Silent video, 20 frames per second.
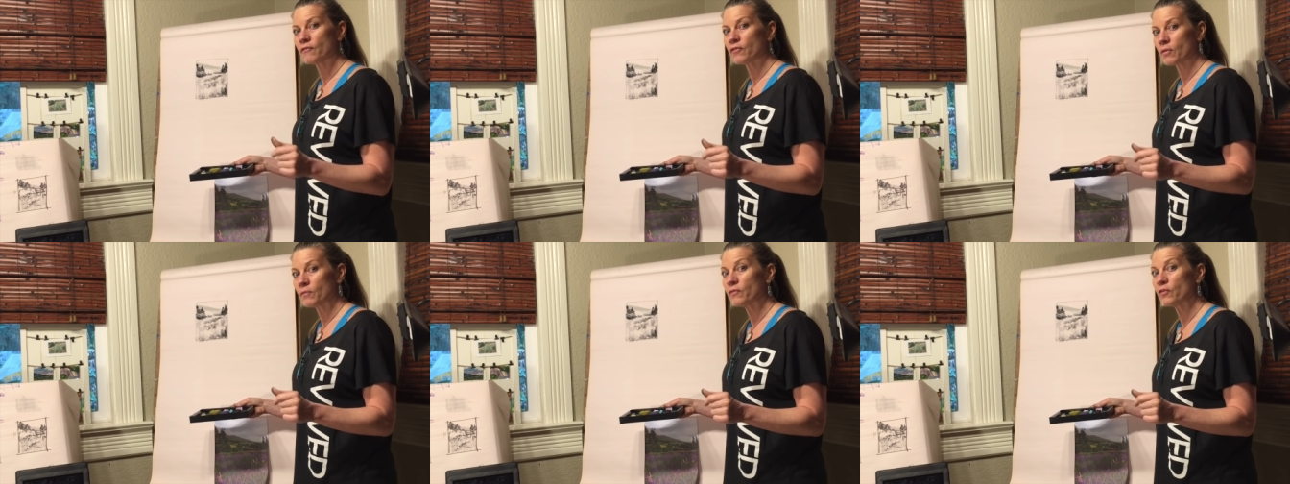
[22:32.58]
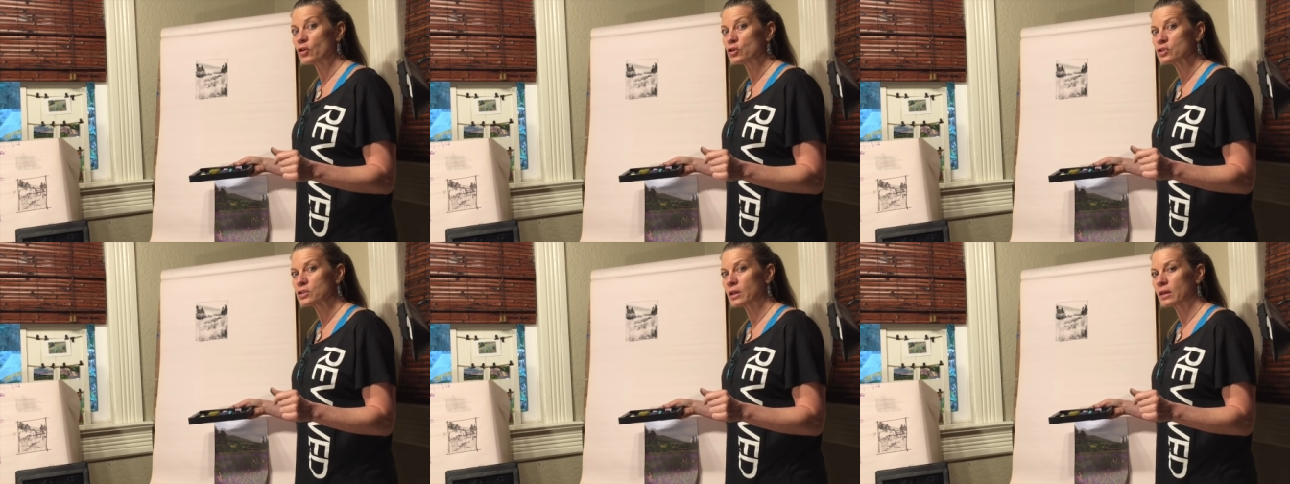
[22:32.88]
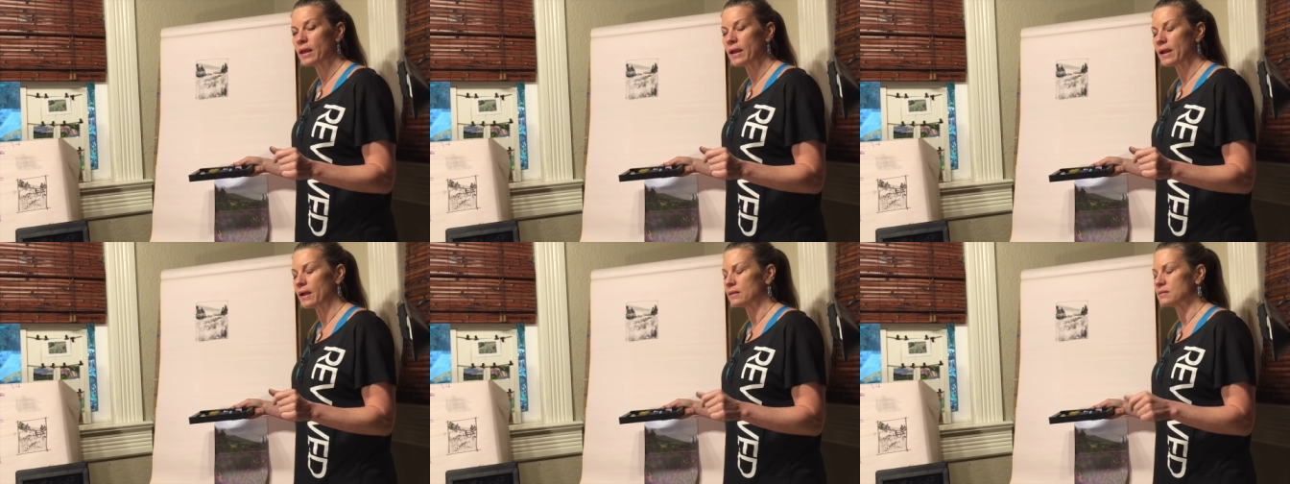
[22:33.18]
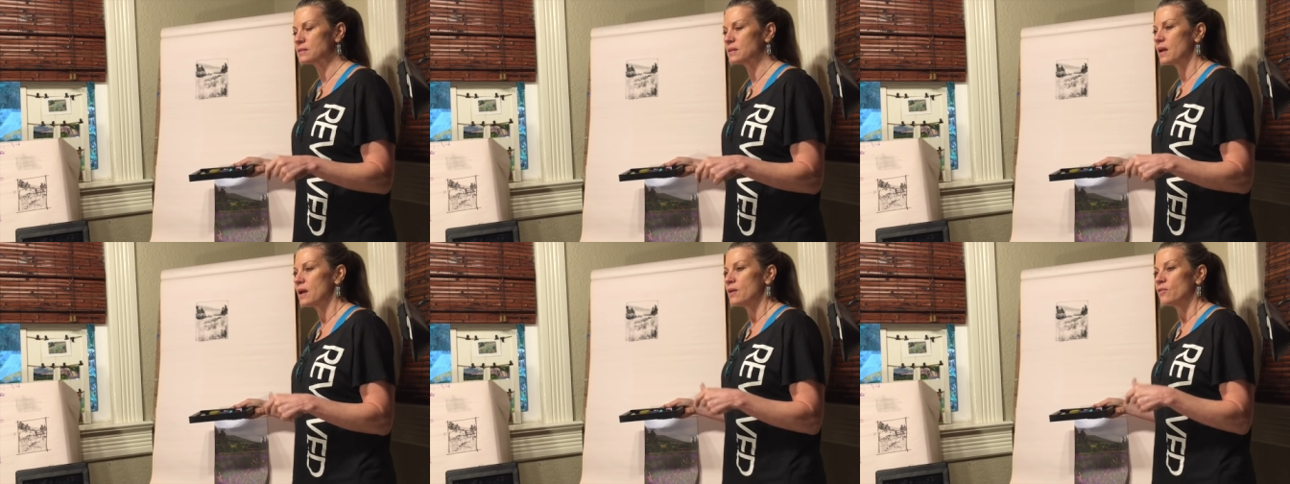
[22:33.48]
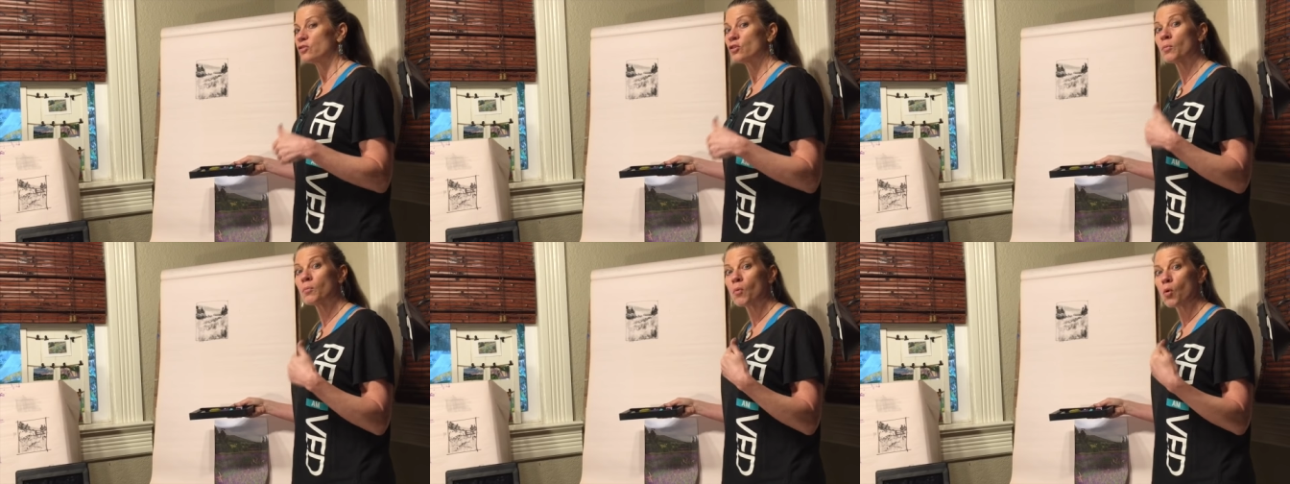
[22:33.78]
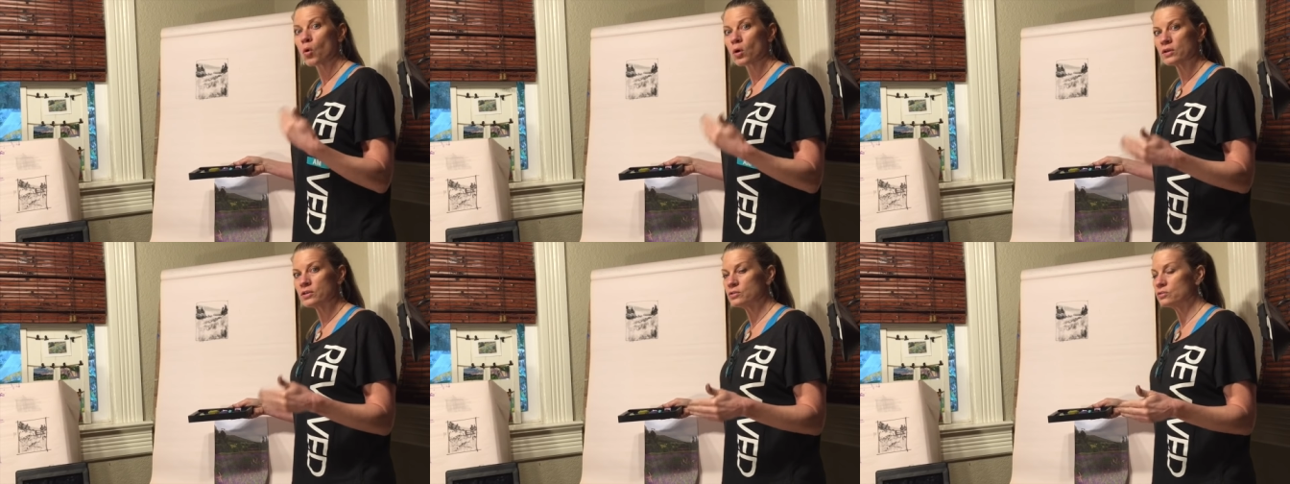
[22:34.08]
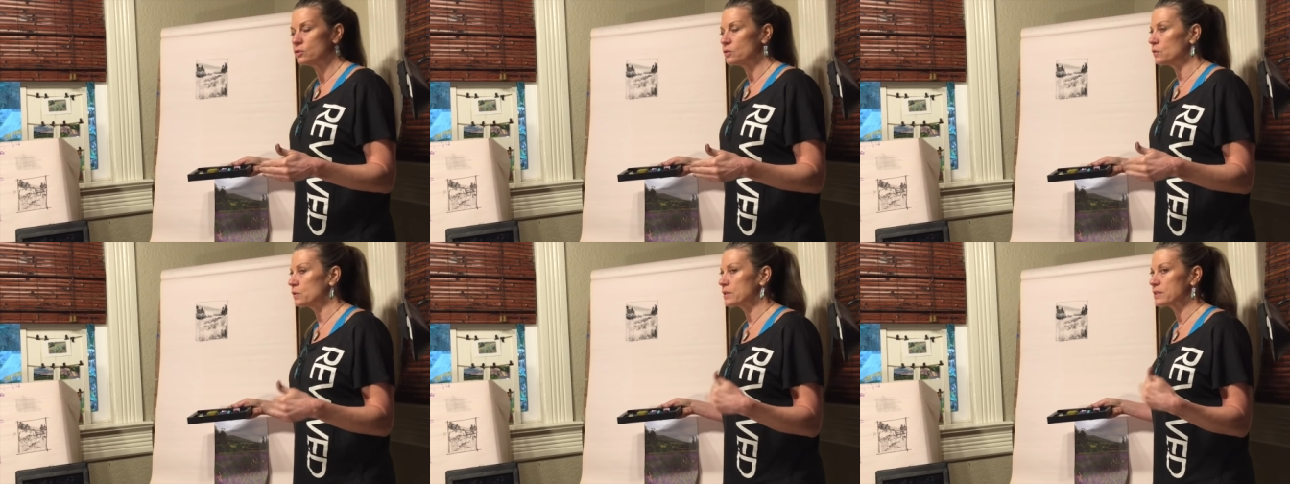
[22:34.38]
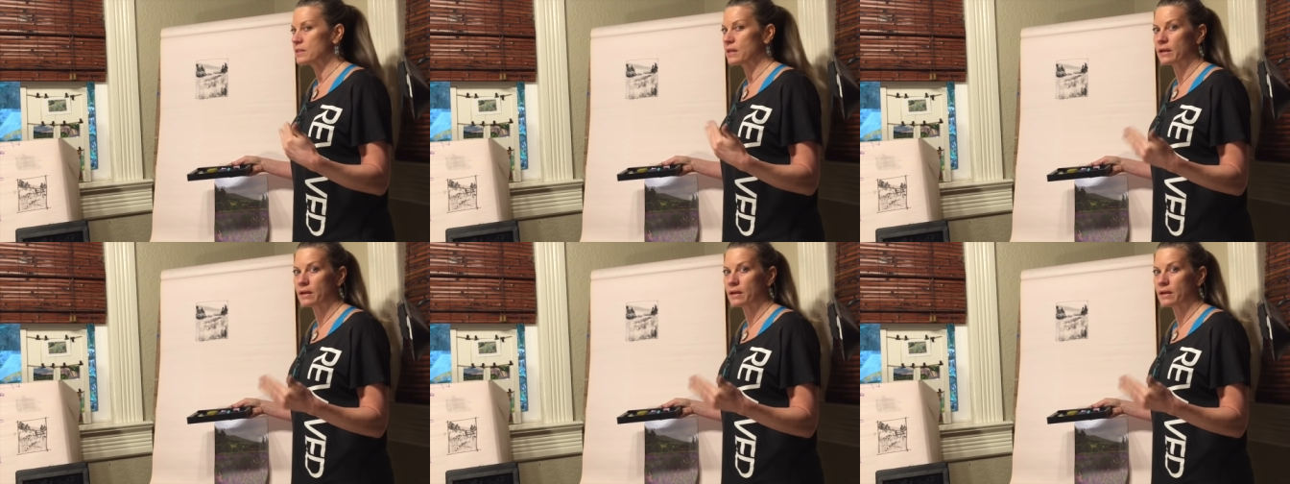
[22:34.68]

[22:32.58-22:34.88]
from first glance. The more you do this,